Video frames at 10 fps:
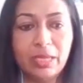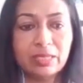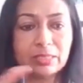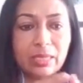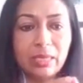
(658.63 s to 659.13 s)

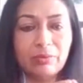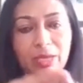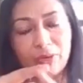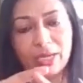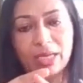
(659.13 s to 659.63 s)
Same, like
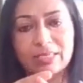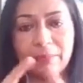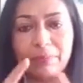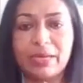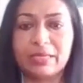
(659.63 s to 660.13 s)
one
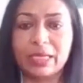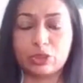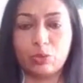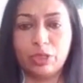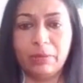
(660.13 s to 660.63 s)
example is like
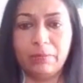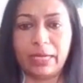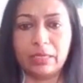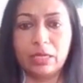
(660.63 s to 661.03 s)
sodium metal.